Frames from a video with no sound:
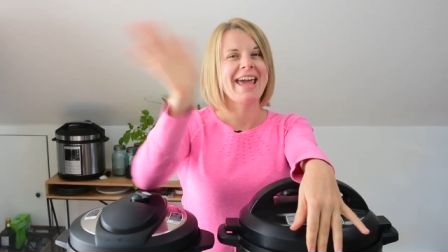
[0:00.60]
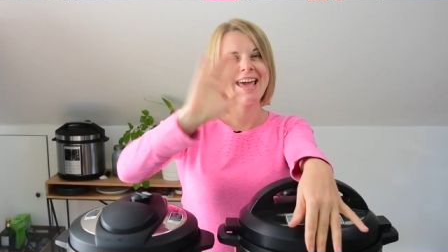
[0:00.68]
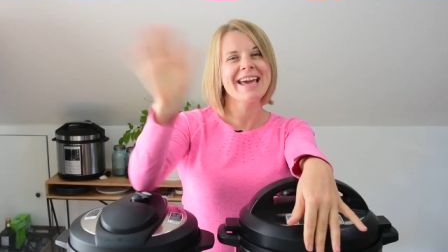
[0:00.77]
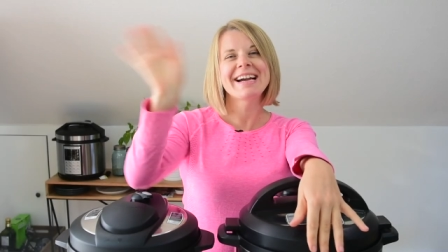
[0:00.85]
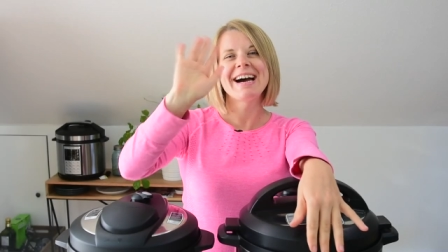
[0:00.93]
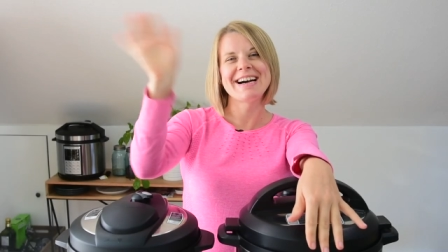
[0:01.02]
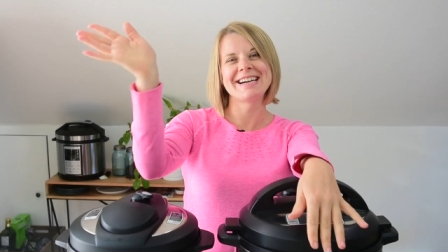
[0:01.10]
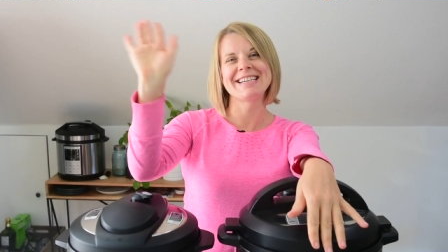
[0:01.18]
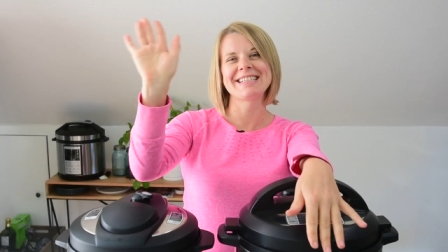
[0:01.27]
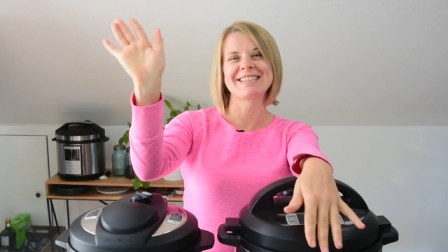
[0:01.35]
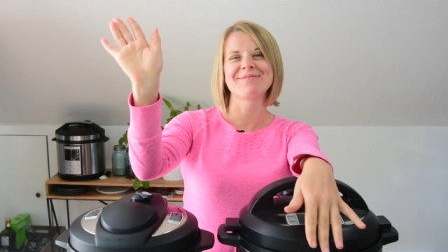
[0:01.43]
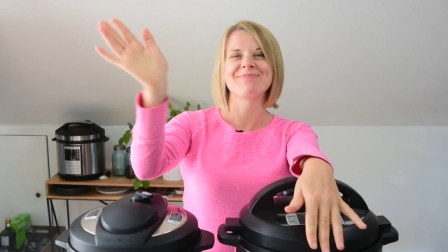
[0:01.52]
Hey
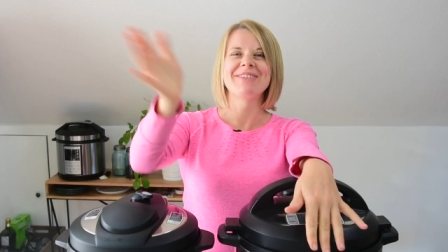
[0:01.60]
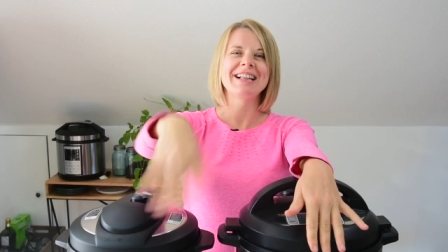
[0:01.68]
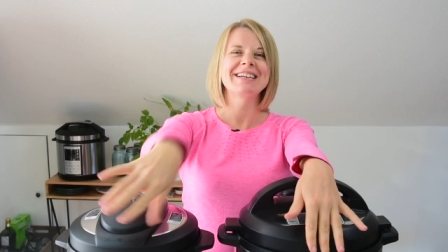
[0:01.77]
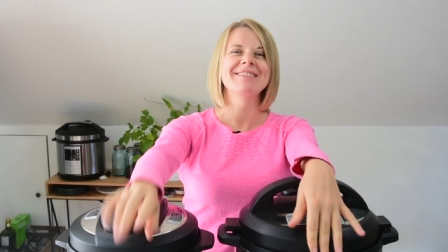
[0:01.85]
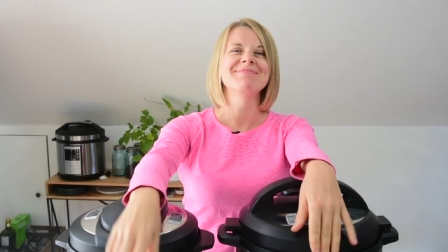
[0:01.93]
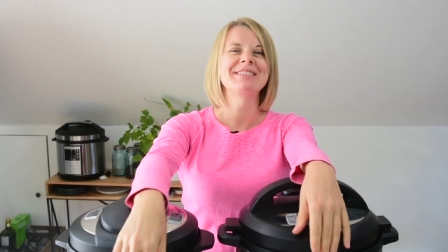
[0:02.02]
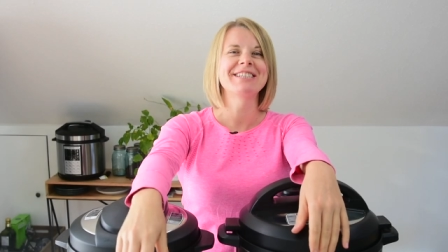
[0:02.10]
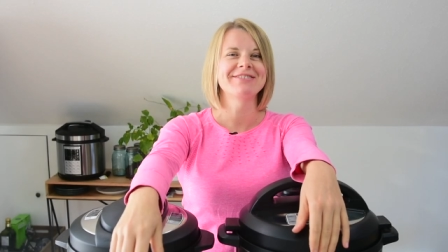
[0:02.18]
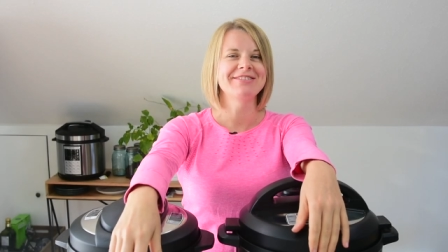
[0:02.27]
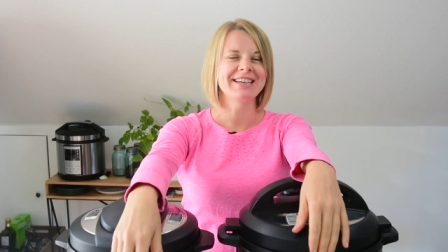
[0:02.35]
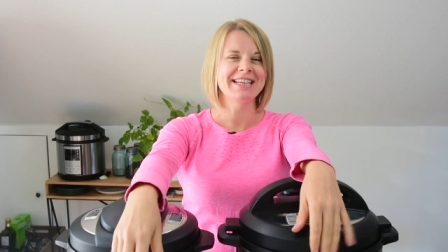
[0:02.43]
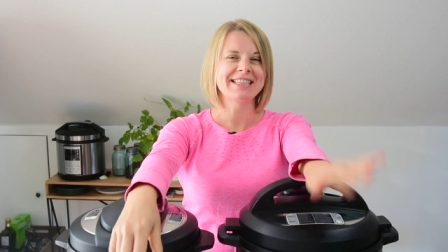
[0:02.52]
guys, welcome
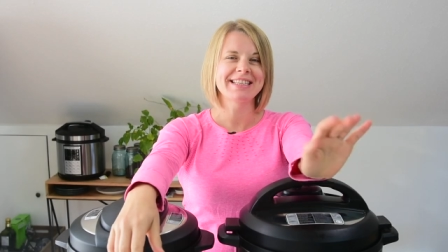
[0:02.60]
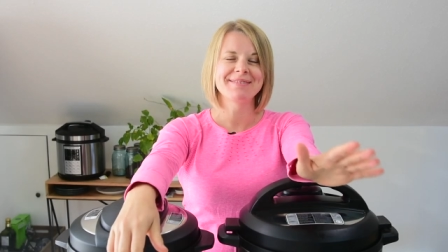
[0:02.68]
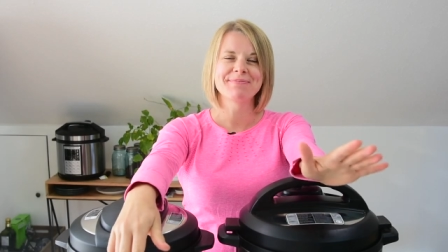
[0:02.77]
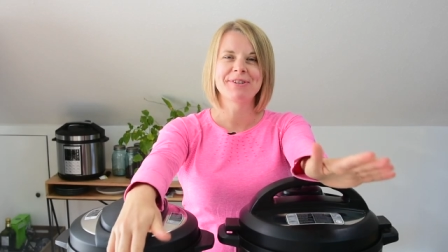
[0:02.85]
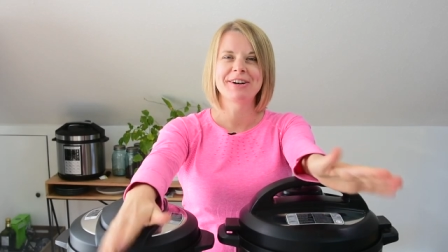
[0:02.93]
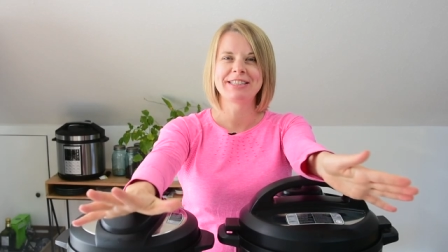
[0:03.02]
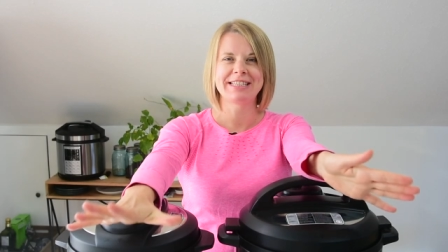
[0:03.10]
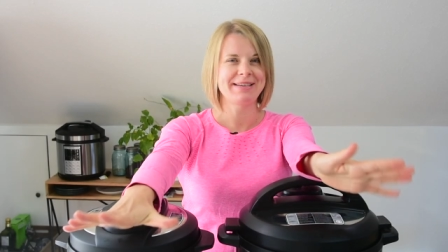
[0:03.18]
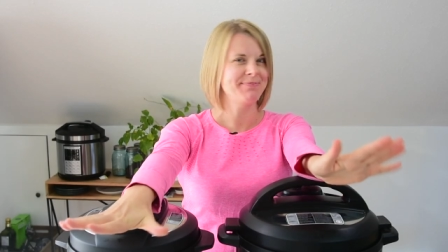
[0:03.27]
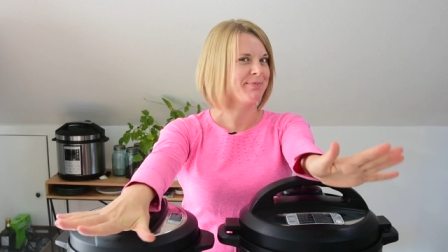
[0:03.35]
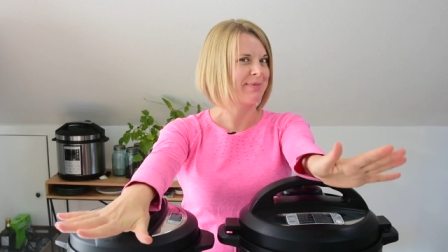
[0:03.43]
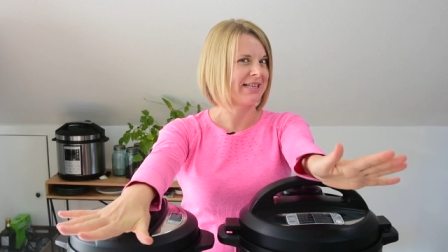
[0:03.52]
to Instant Pot
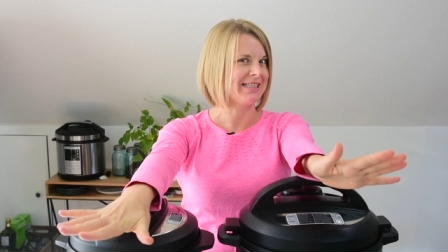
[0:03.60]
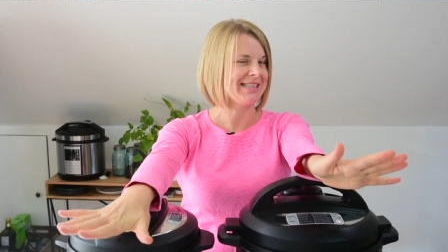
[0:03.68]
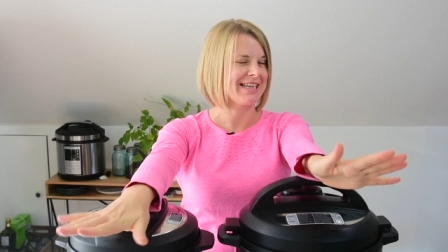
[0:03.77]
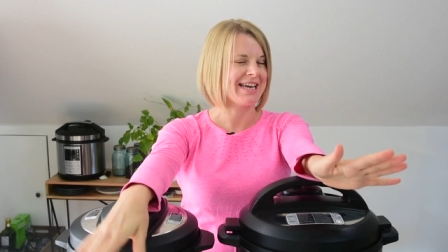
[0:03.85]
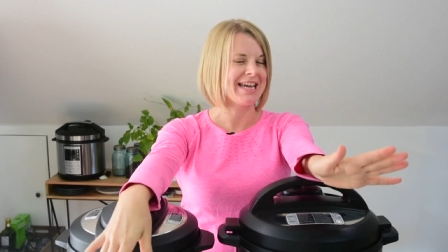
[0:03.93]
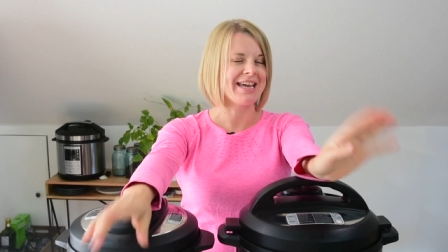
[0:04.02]
Tip Wednesday.